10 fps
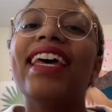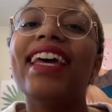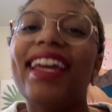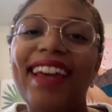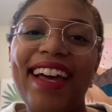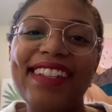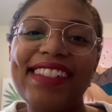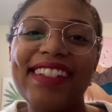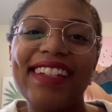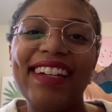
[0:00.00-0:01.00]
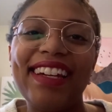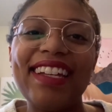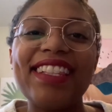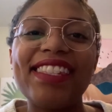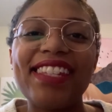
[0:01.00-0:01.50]
Hey guys,
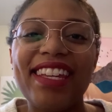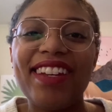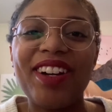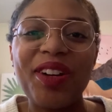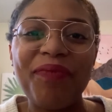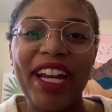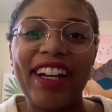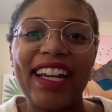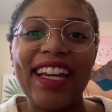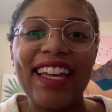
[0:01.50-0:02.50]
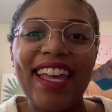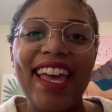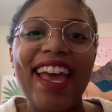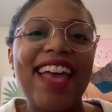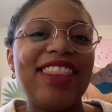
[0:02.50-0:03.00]
it's T.R. Perry,
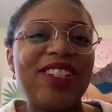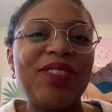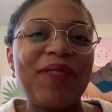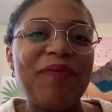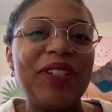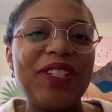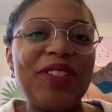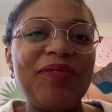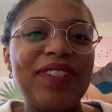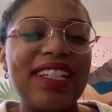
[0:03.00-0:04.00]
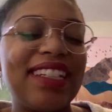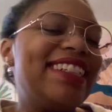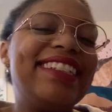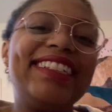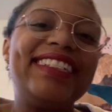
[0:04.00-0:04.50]
and this is my booktube.
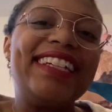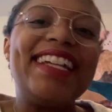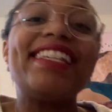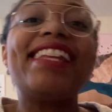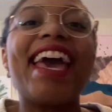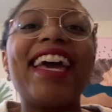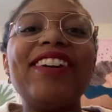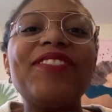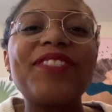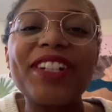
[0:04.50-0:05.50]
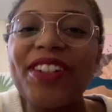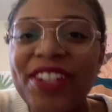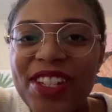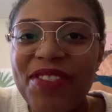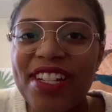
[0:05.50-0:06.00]
Today, we're going
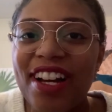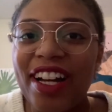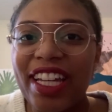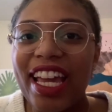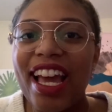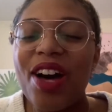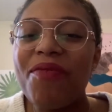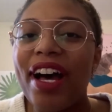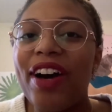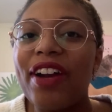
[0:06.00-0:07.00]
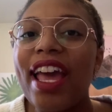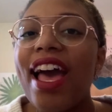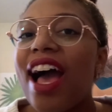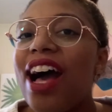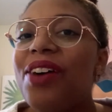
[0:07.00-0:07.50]
to be talking about
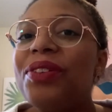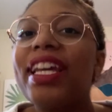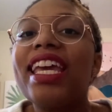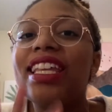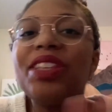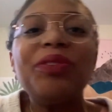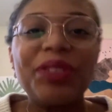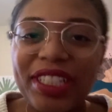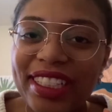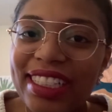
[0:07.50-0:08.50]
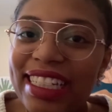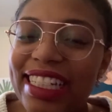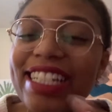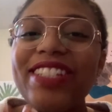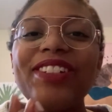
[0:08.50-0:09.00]
how in the world
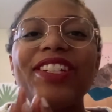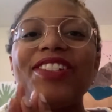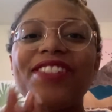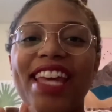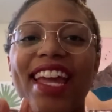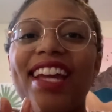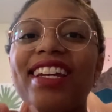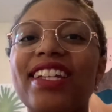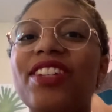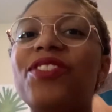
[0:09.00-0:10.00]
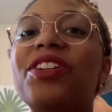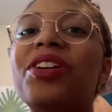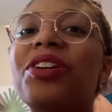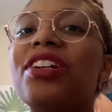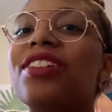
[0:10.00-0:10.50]
do you take
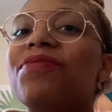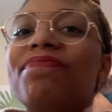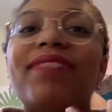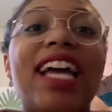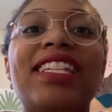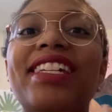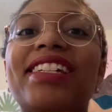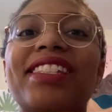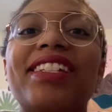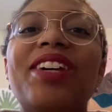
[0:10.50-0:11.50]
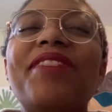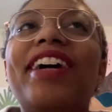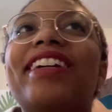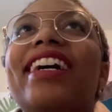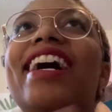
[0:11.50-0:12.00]
your ideas
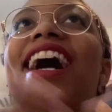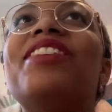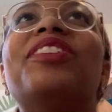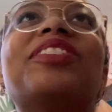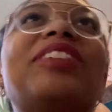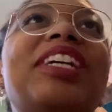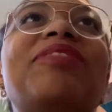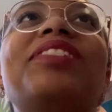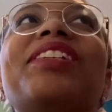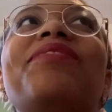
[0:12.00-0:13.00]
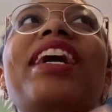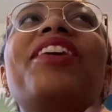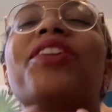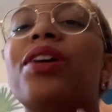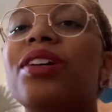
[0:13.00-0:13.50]
about, I want to write a book
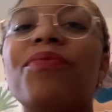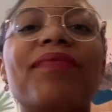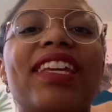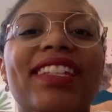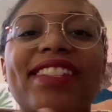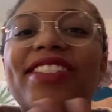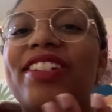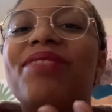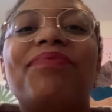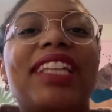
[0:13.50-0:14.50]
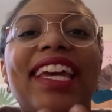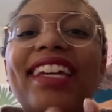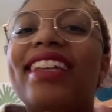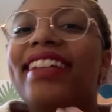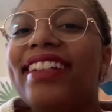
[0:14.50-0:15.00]
about, insert blank
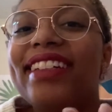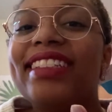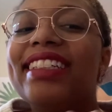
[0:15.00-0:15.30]
here,